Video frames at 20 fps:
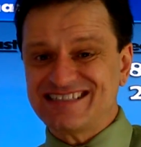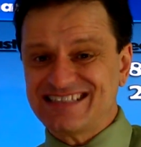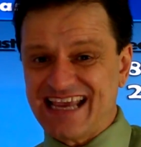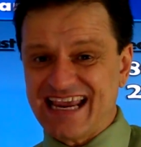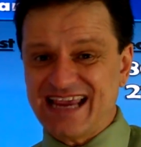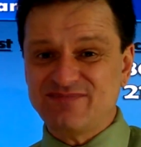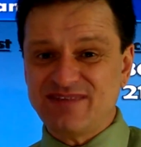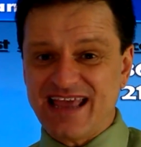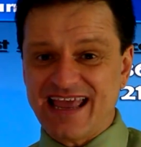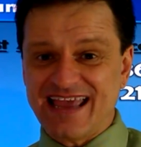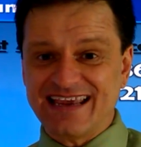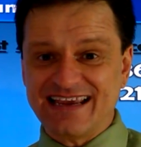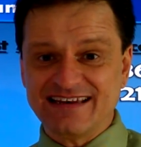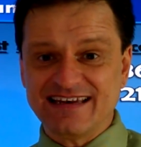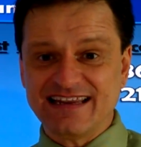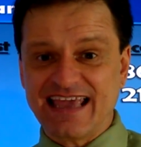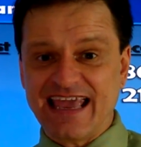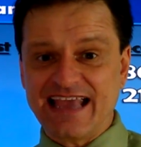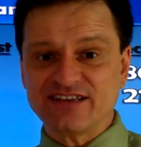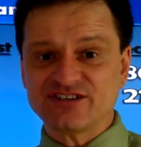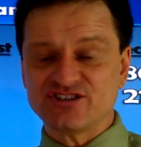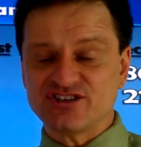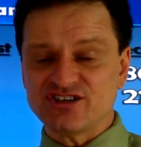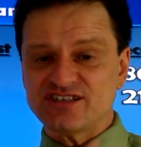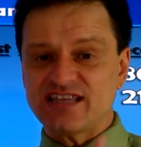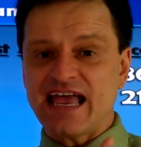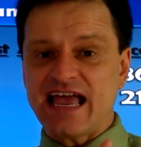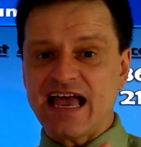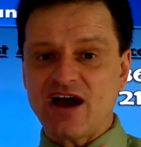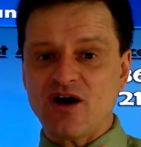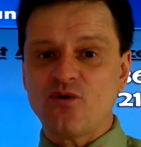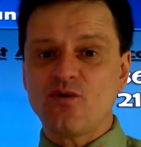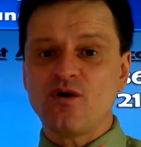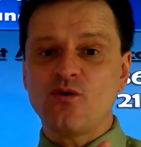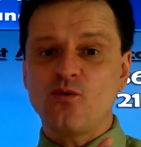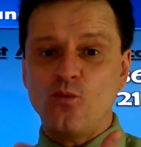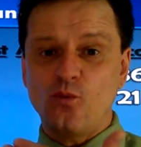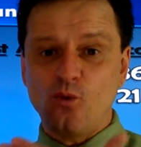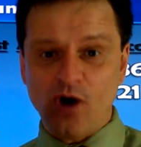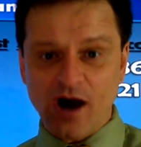the same day indicates just how
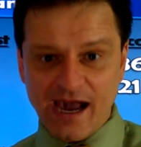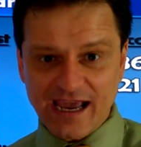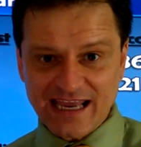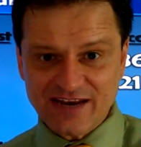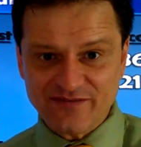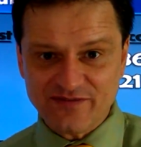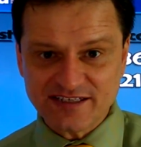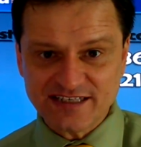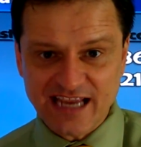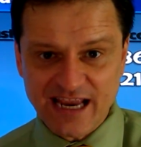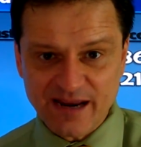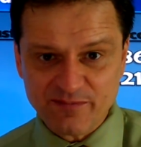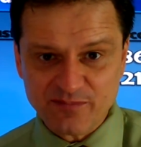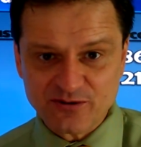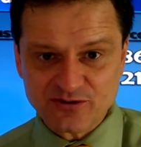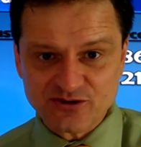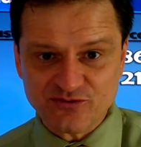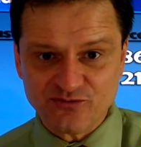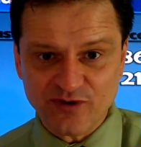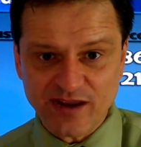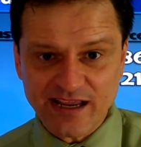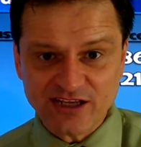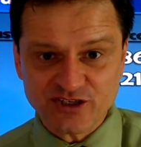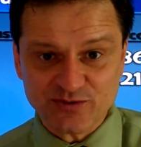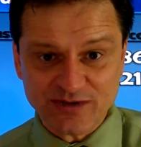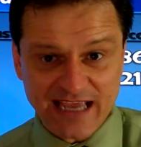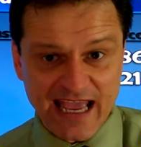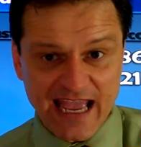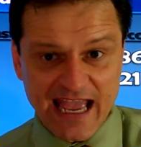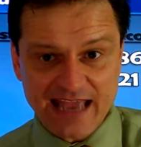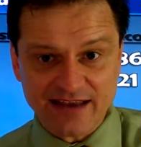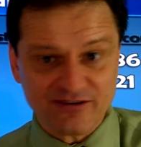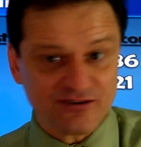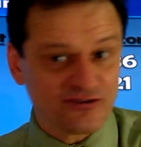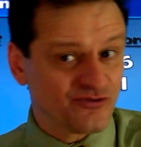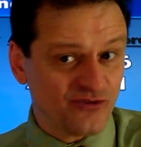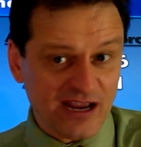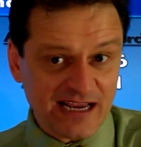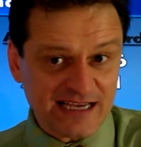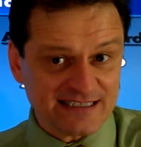wide of a temperature range we had.
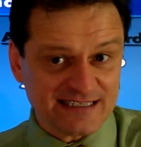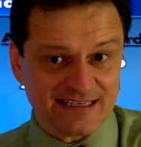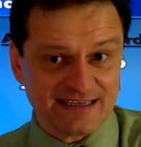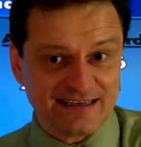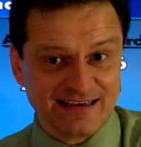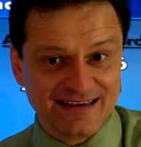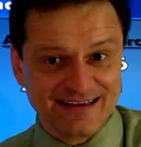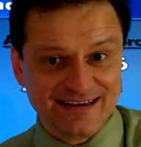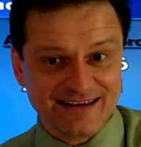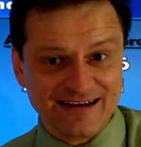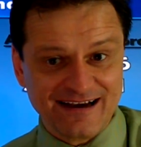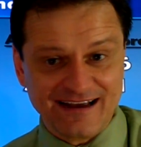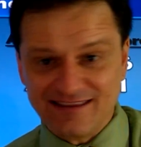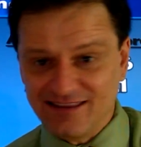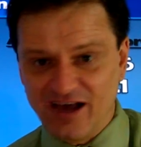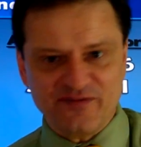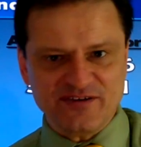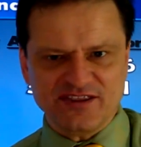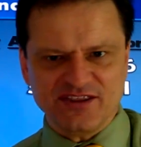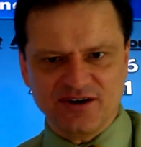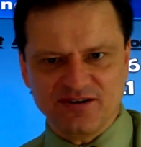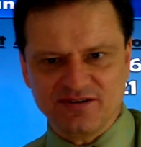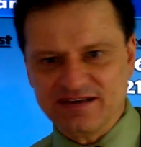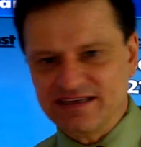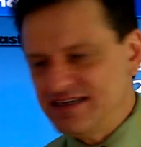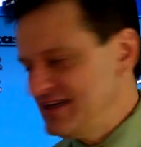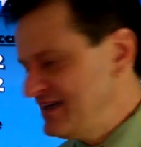Crazy. I love it, though.